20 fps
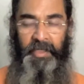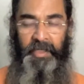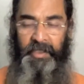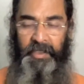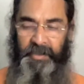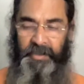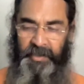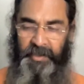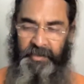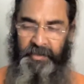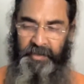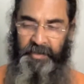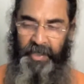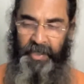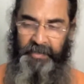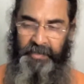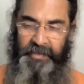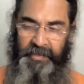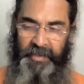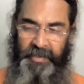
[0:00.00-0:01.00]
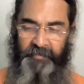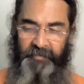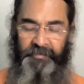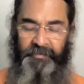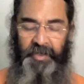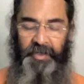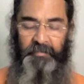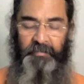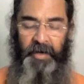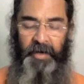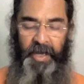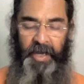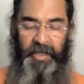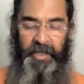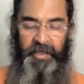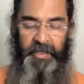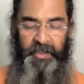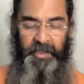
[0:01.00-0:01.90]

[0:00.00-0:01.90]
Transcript: He just has left it behind.